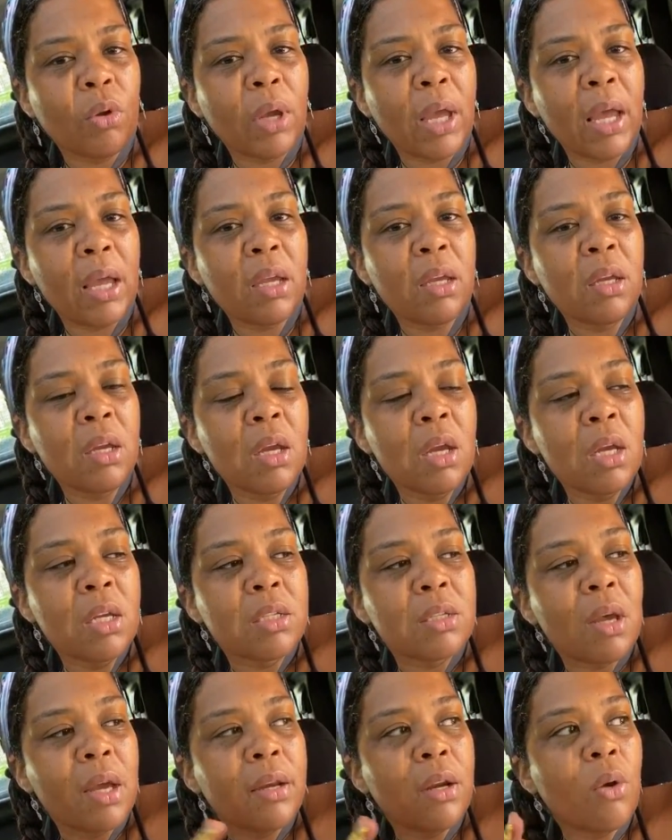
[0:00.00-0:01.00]
Okay,
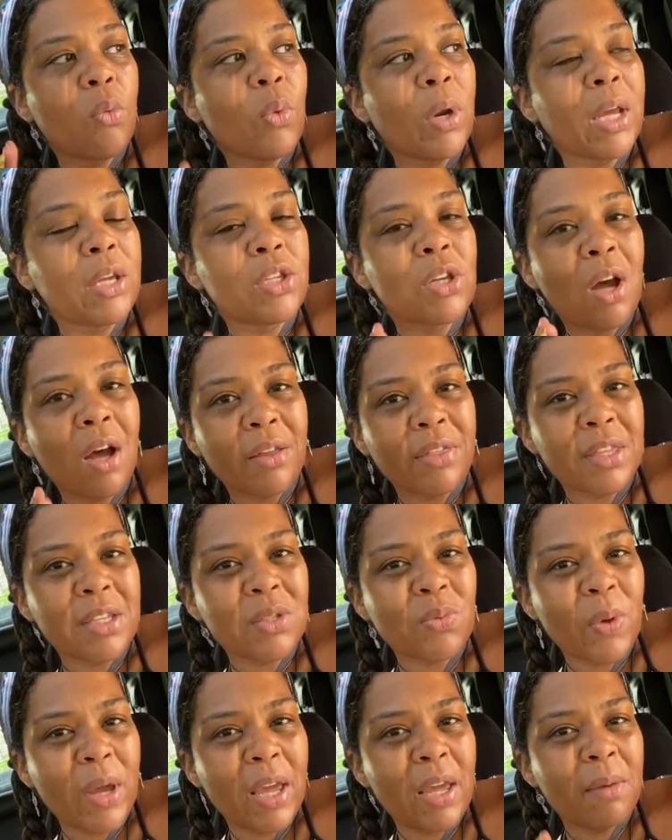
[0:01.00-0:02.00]
so I know when I talk
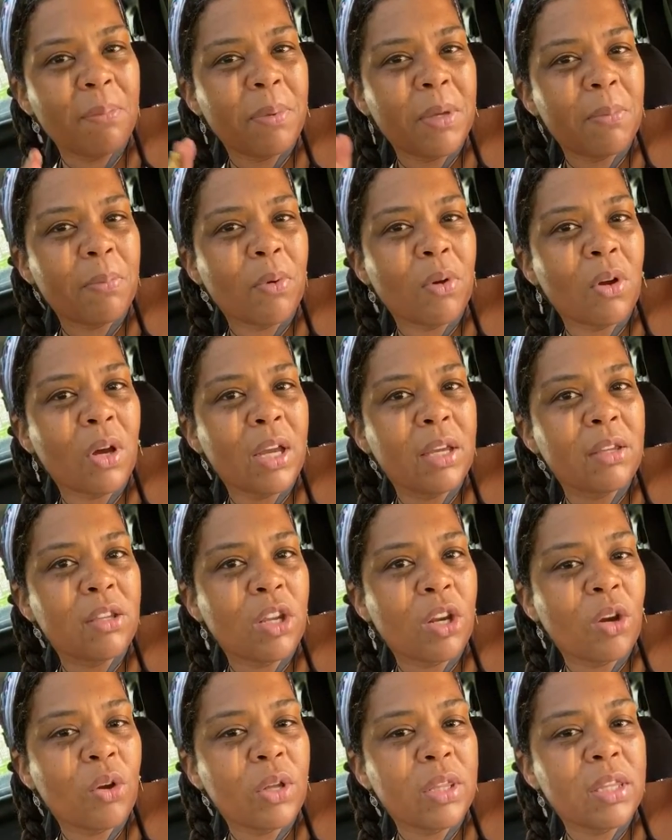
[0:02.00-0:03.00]
this way, people, and
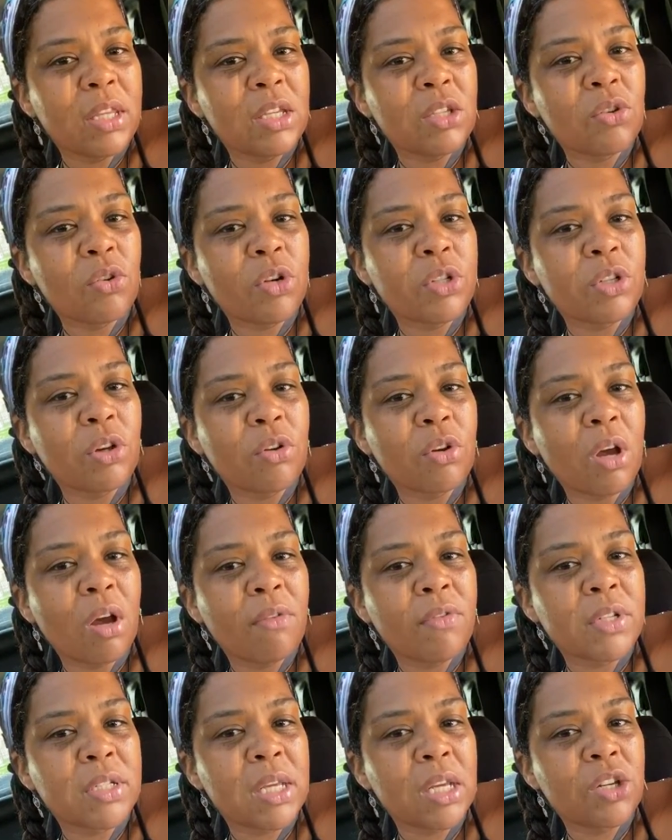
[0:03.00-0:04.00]
you know, these are adult
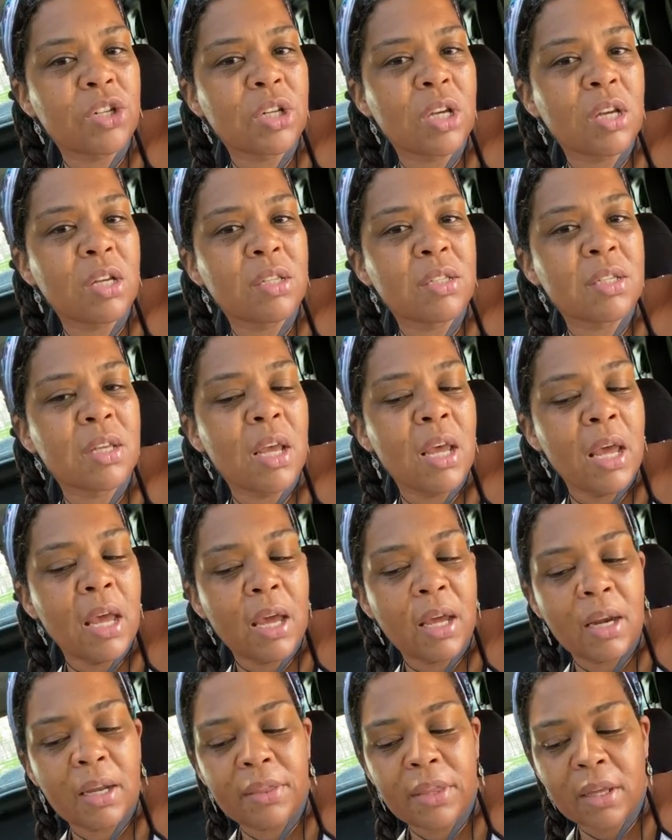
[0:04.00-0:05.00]
conversations,
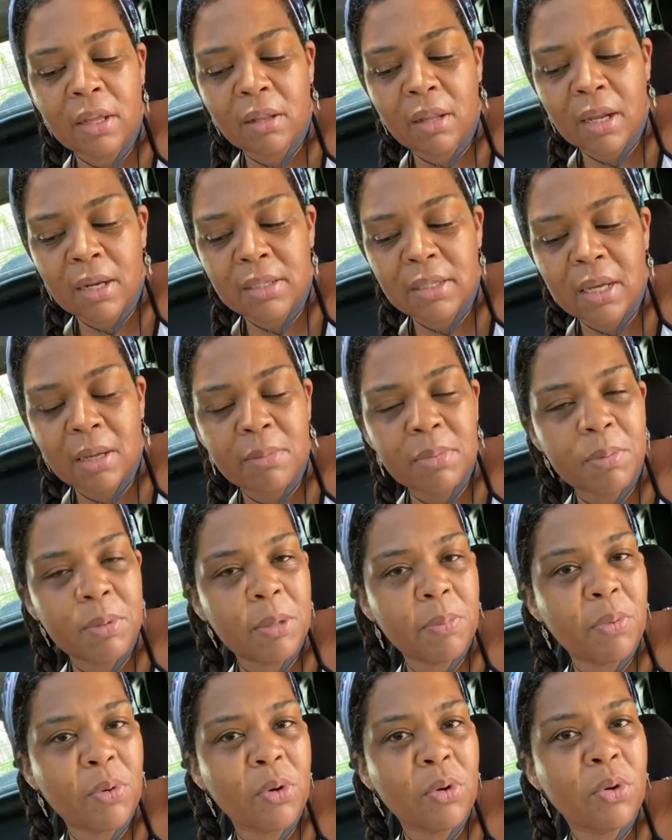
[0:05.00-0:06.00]
and I think a lot of times
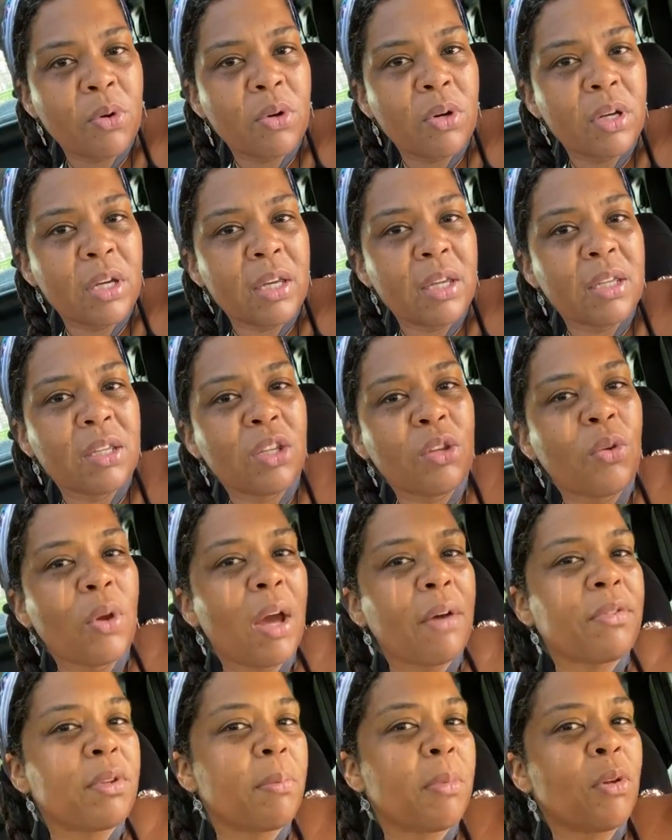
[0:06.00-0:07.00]
people, you
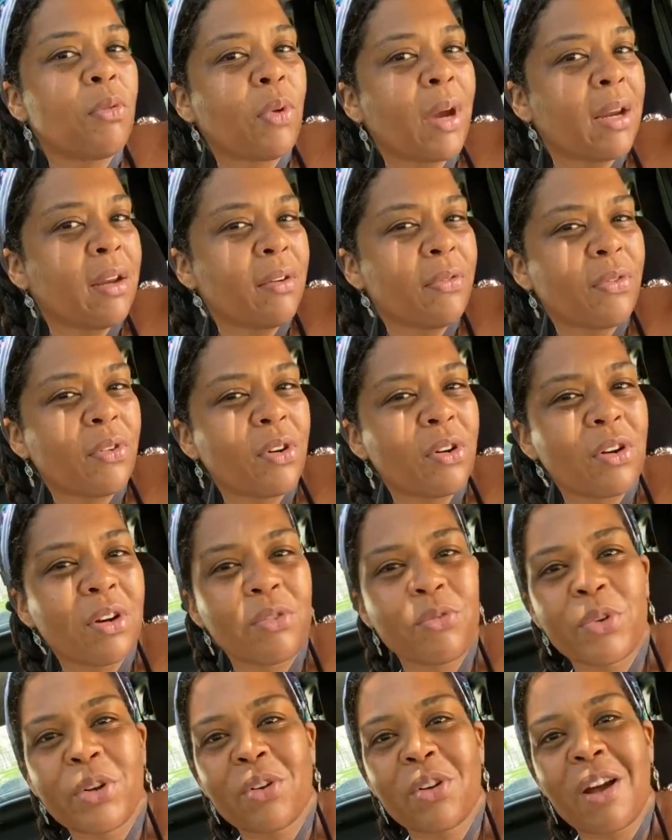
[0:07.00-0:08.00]
have to be ready for
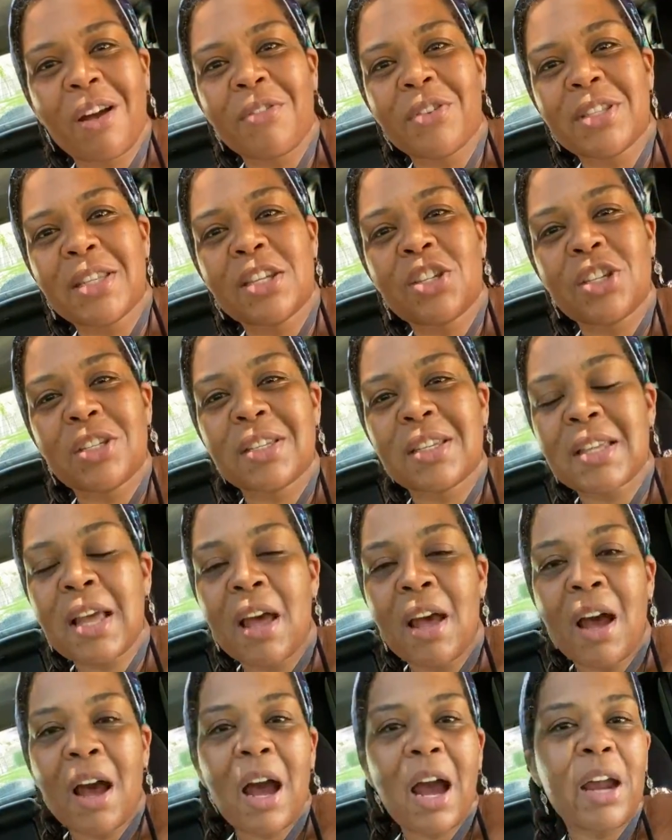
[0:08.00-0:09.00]
real conversations, because
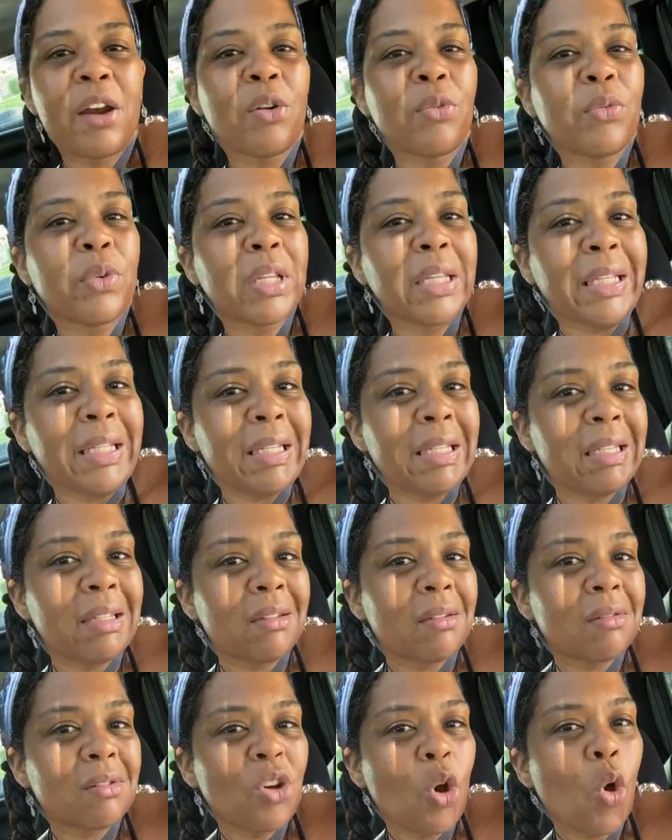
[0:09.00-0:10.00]
I don't really
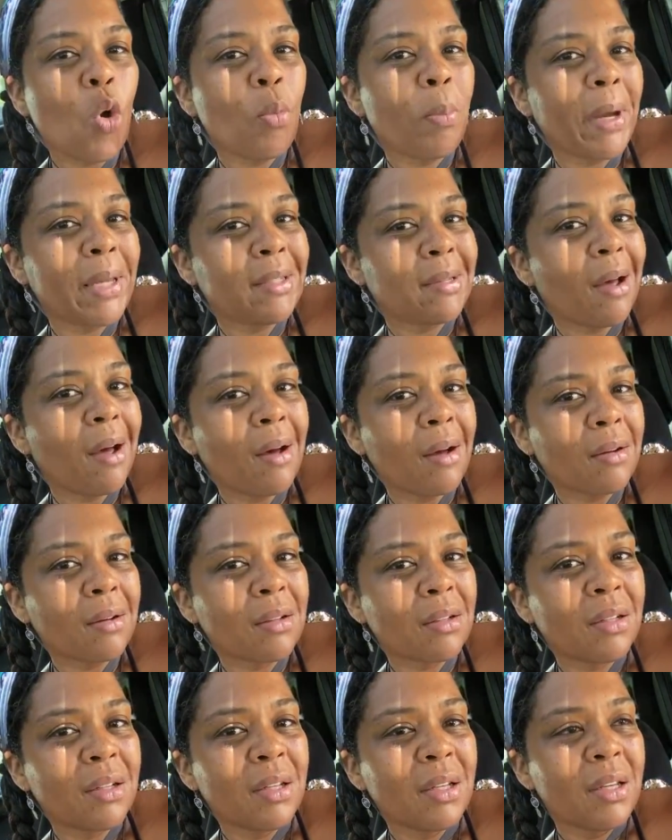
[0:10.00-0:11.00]
hold my tongue.
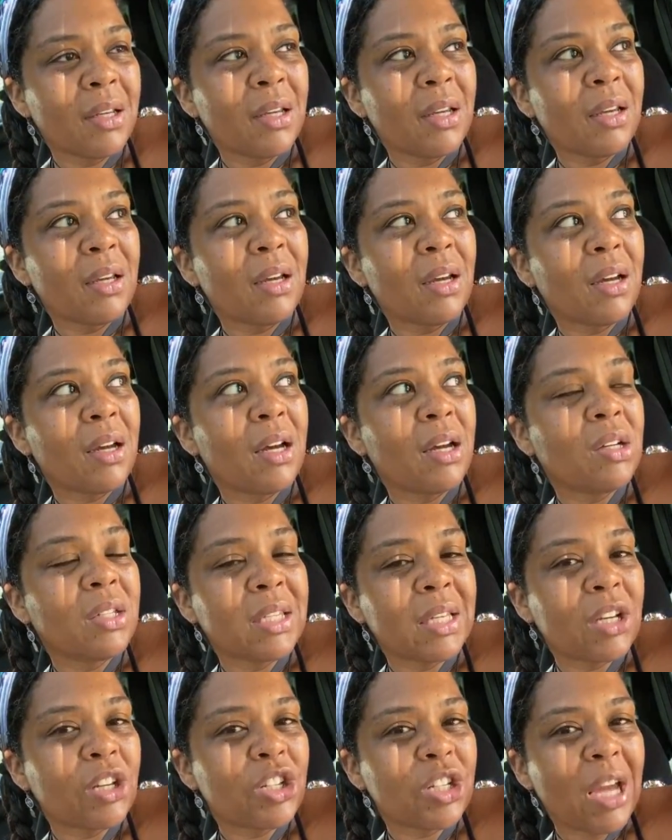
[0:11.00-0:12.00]
I don't
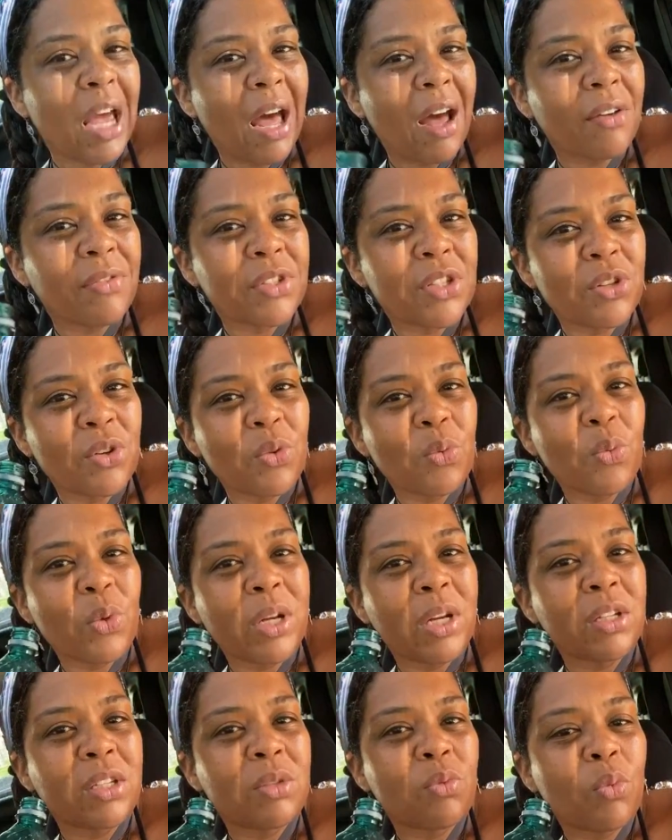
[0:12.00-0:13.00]
think I should have to
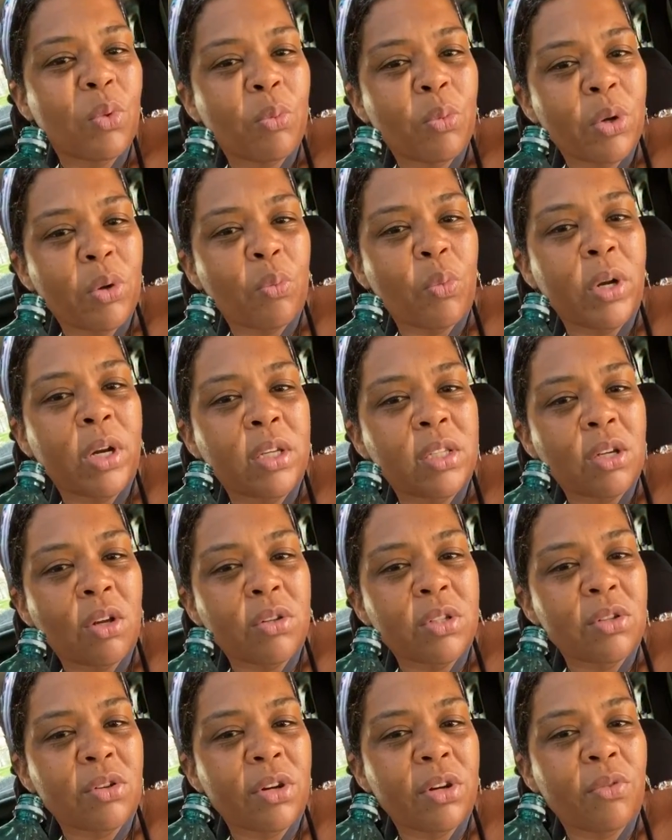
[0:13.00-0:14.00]
when
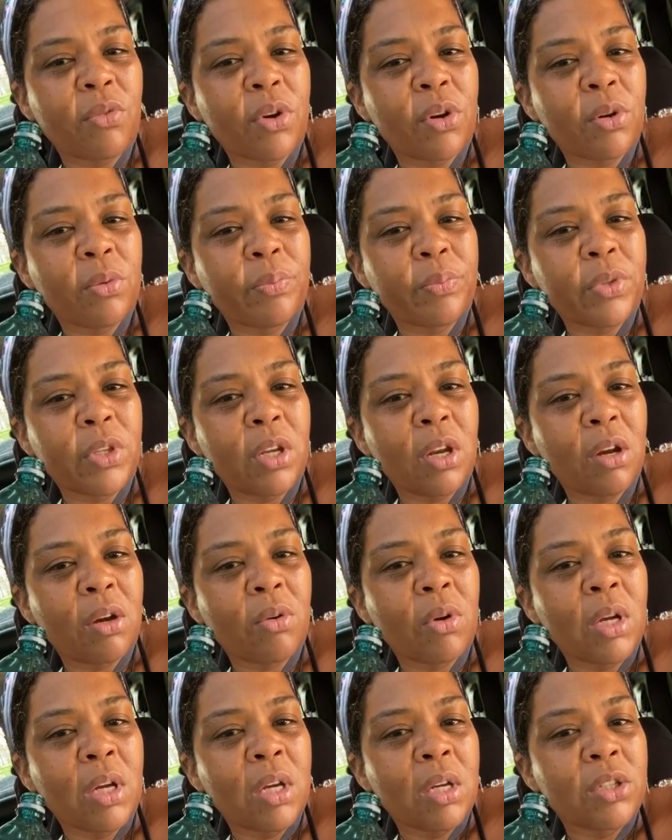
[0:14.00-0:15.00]
adults are in the room. You know,
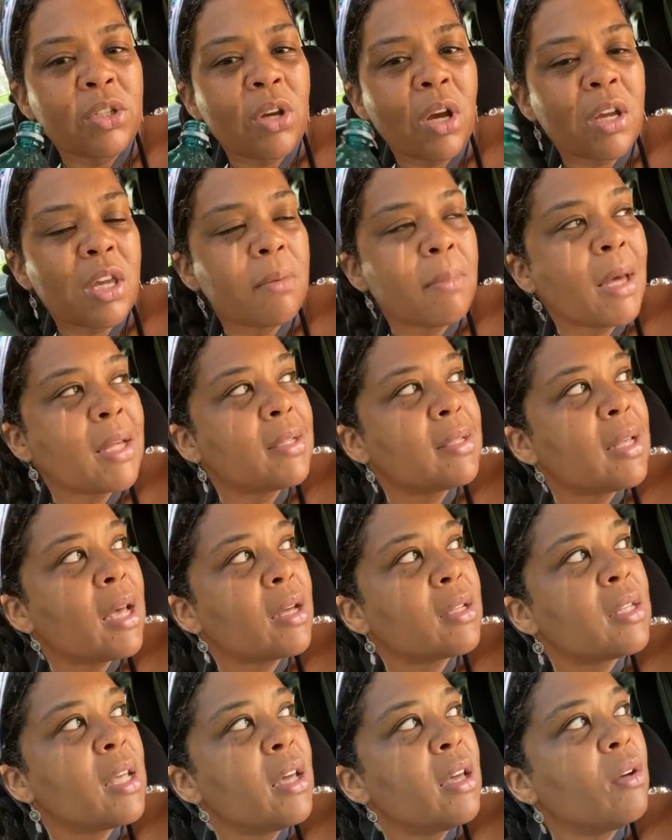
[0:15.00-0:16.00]
talking about
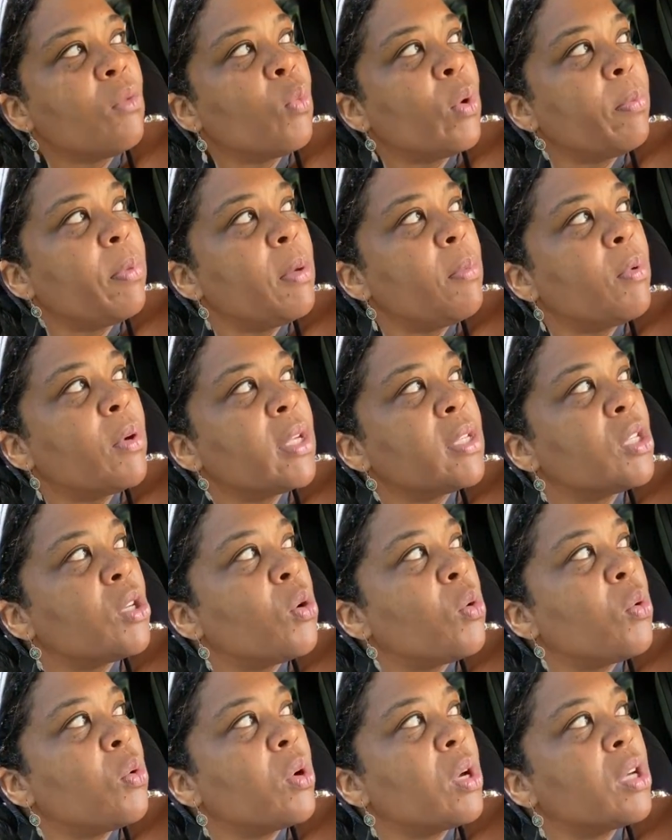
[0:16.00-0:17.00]
sex, when people get
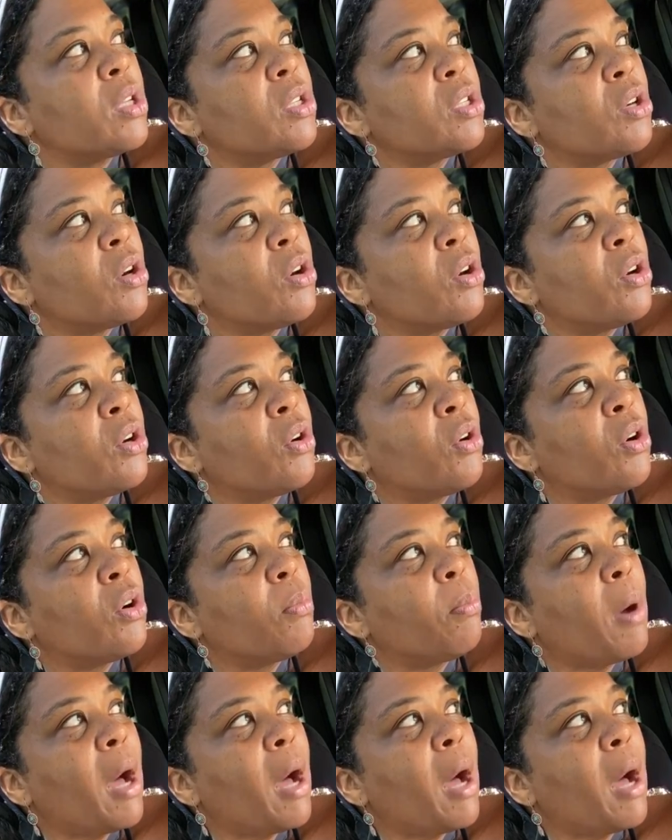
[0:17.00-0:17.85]
so concerned or